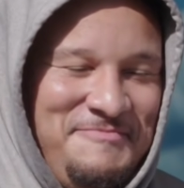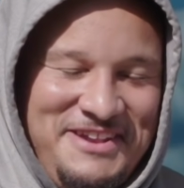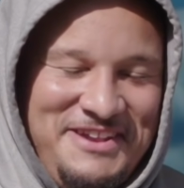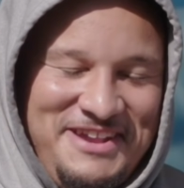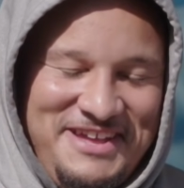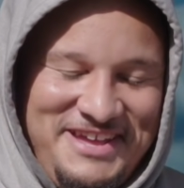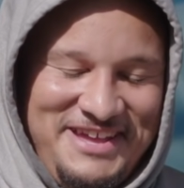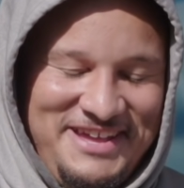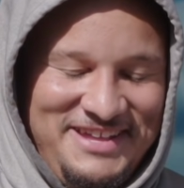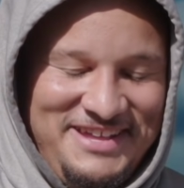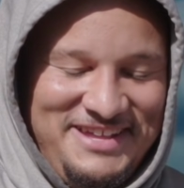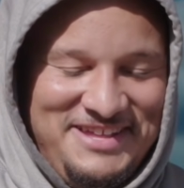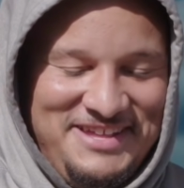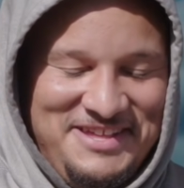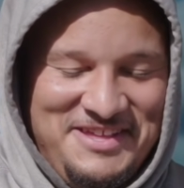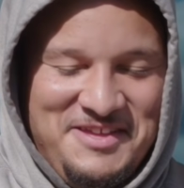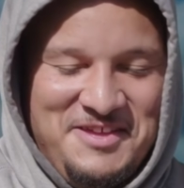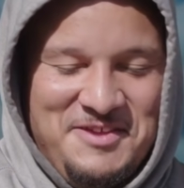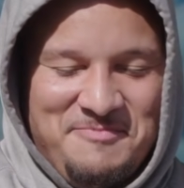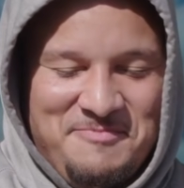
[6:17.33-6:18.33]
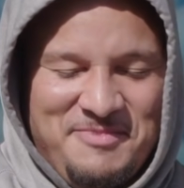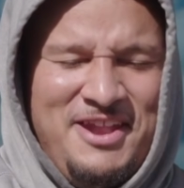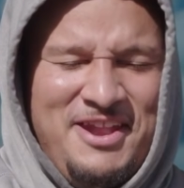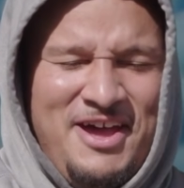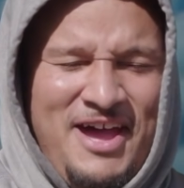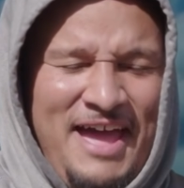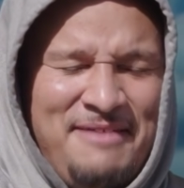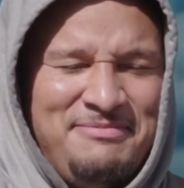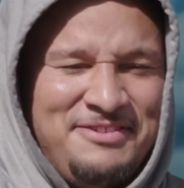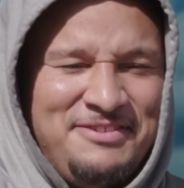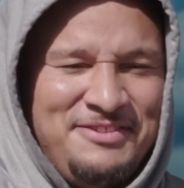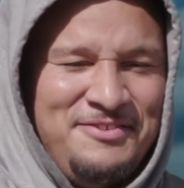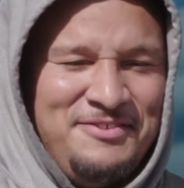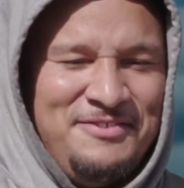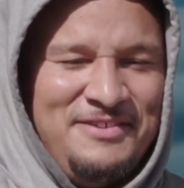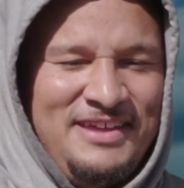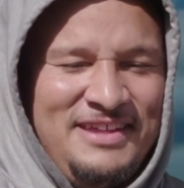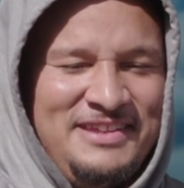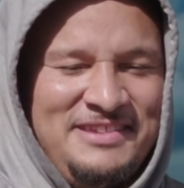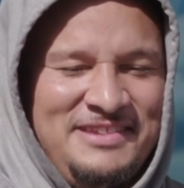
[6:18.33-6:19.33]
But uh, but no,
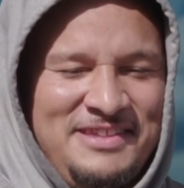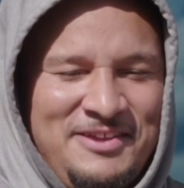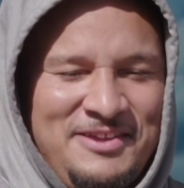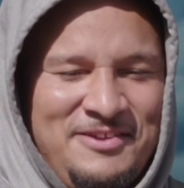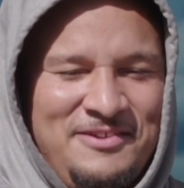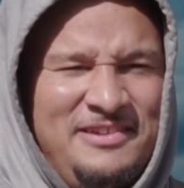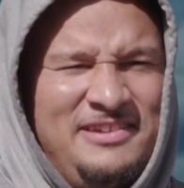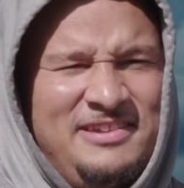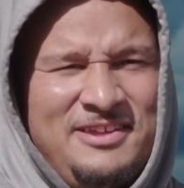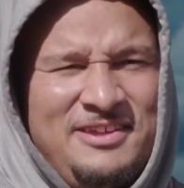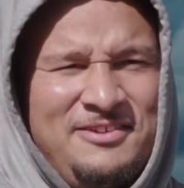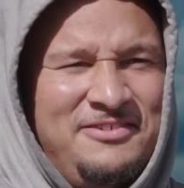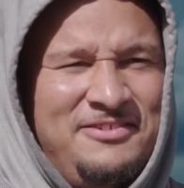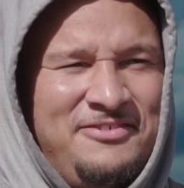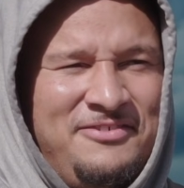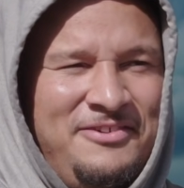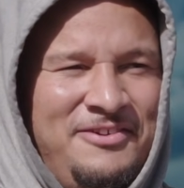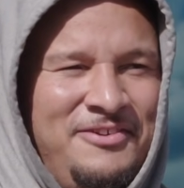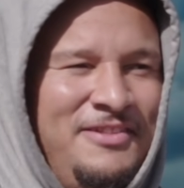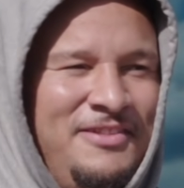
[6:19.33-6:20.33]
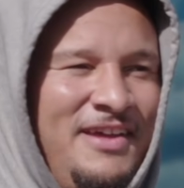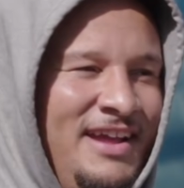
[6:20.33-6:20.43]
absolutely, it's still it's still surreal.